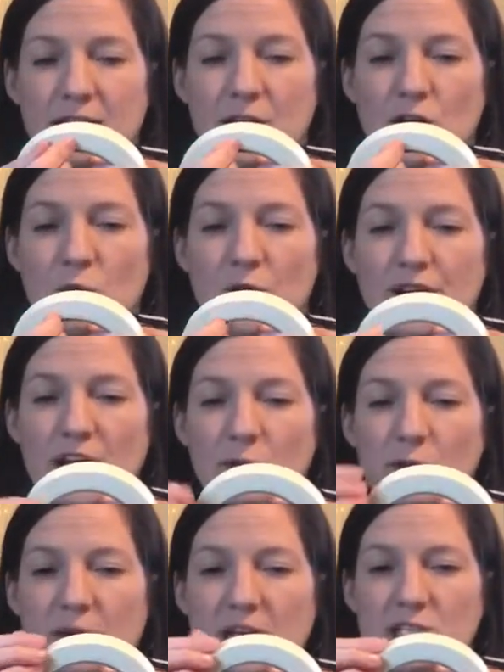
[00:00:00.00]
you know, working
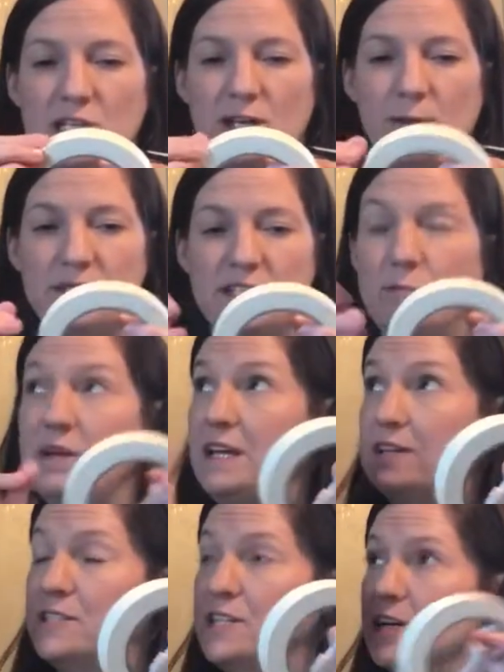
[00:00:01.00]
with pendulums, it'd
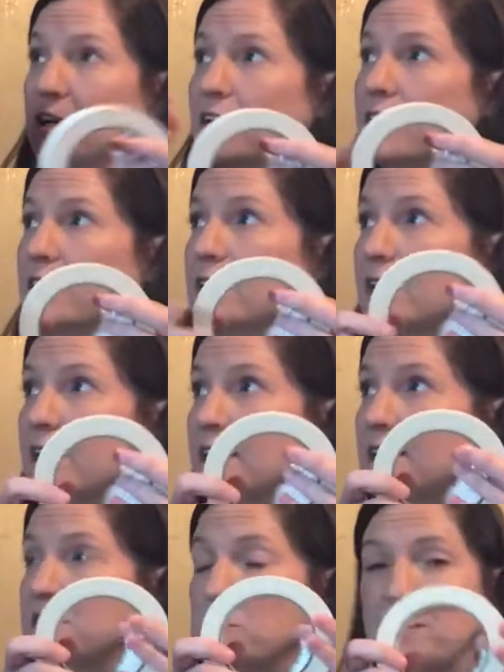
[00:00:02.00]
be easier
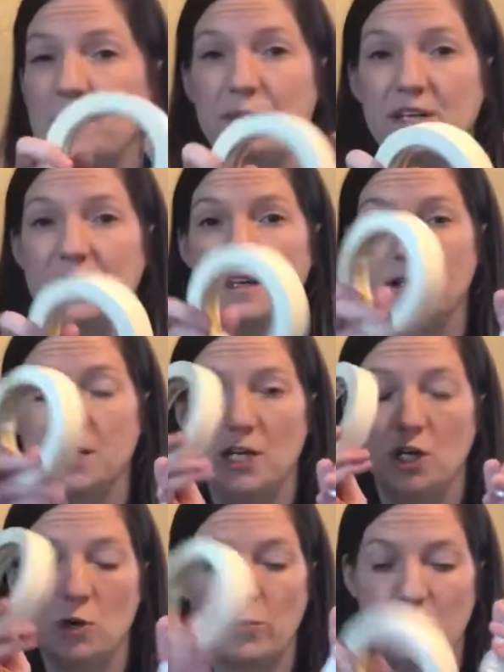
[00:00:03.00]
to be able to,
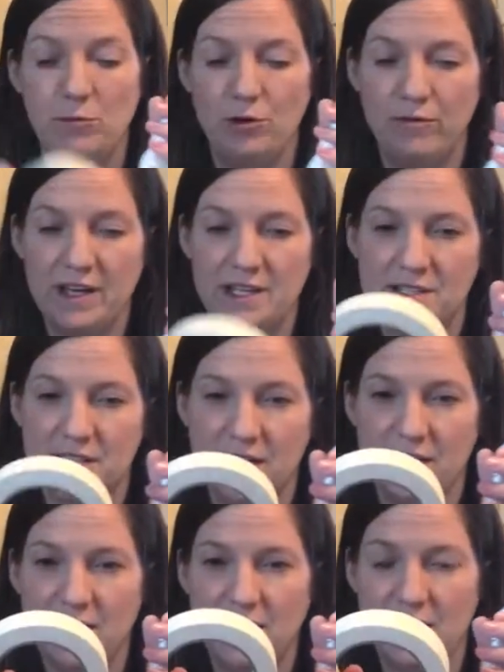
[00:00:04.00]
you know, remove it
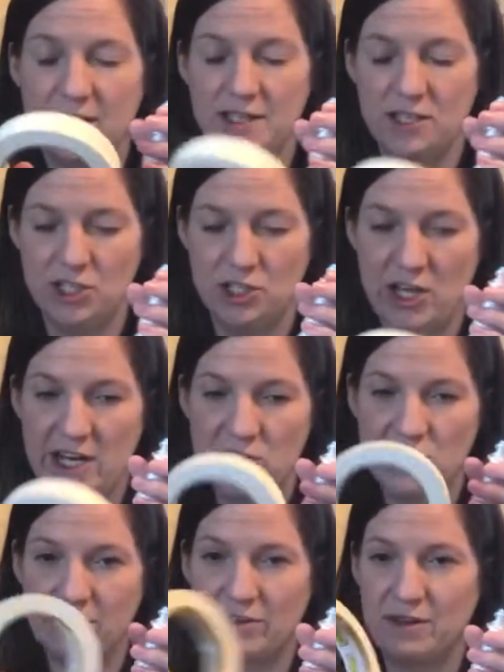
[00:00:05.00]
and
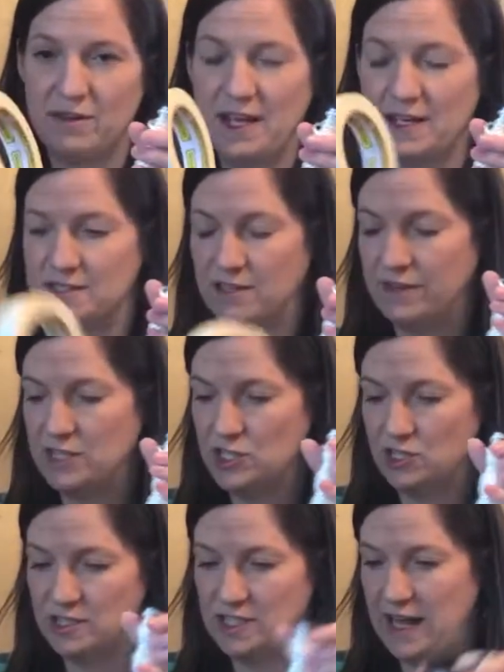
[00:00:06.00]
change different things if it's
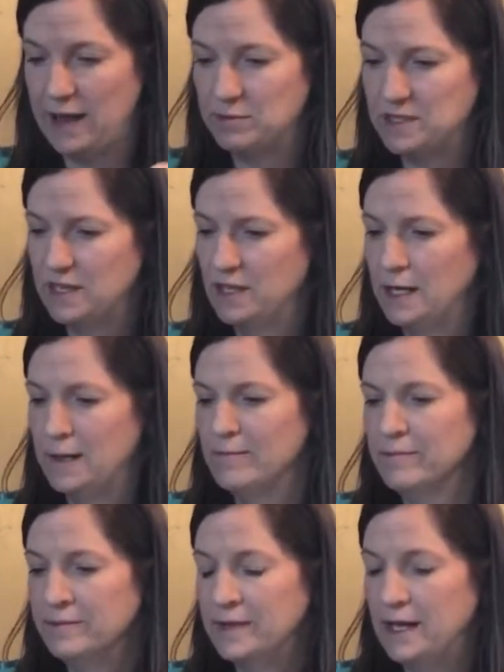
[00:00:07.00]
just taped.
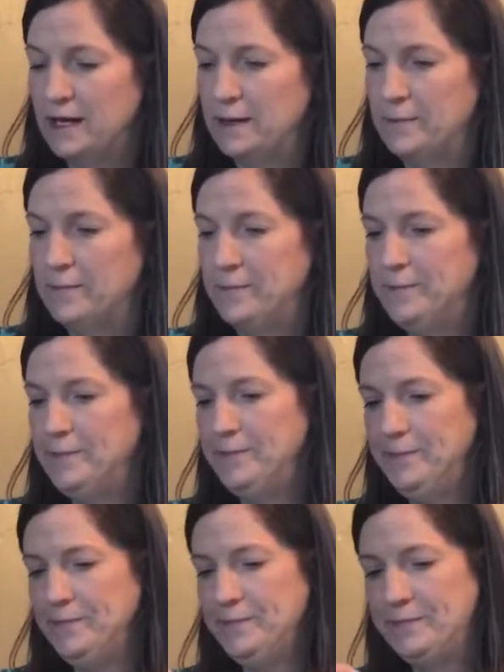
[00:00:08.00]

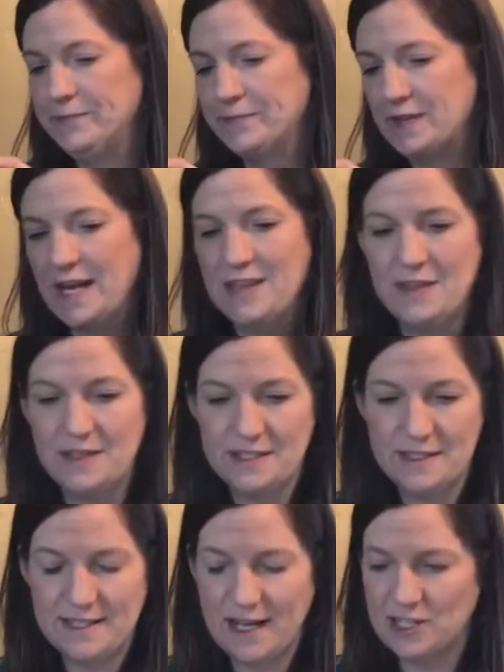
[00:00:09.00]
And then
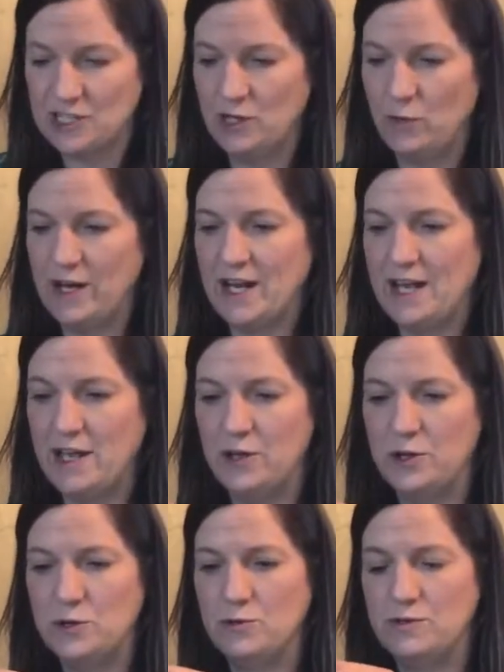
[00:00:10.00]
this is actually what I
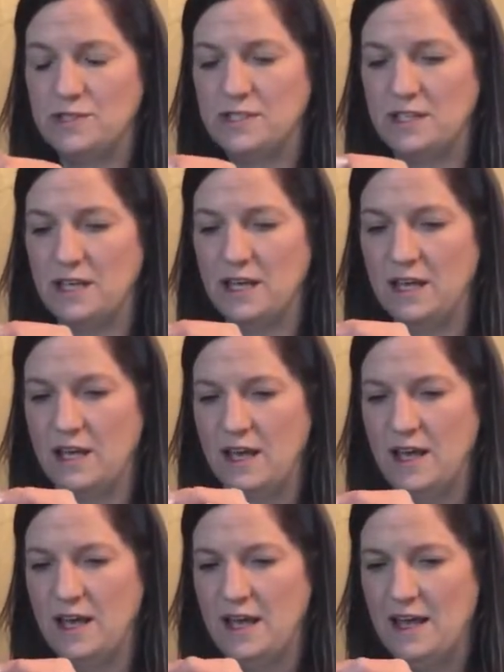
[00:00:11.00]
used
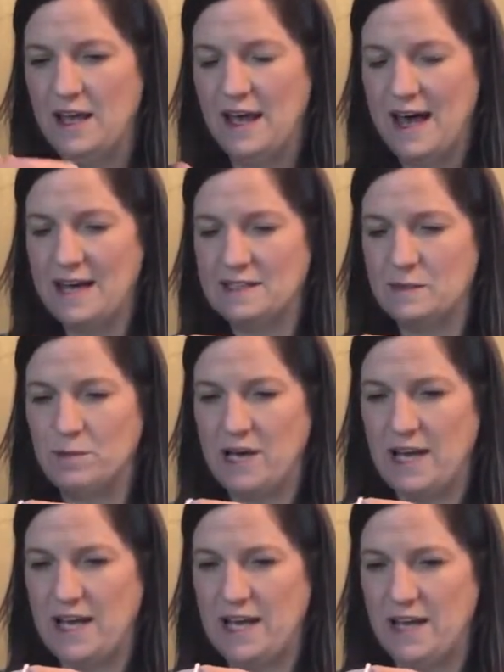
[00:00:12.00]
as
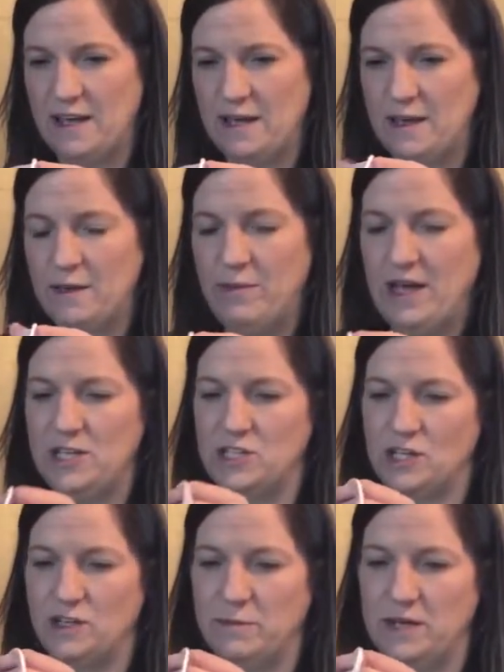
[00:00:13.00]
my
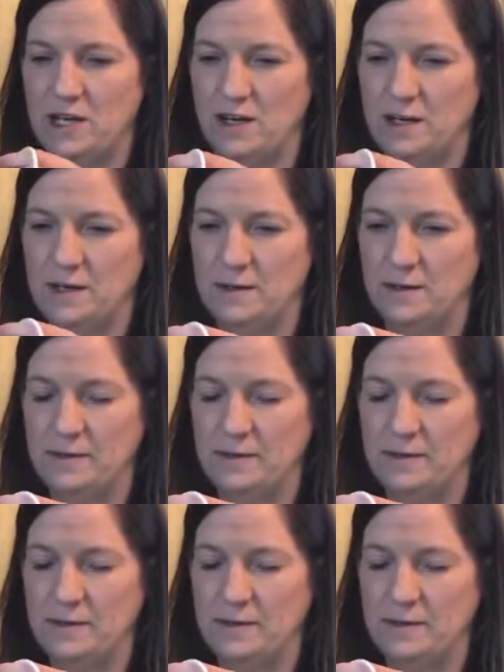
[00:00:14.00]
pendulum here.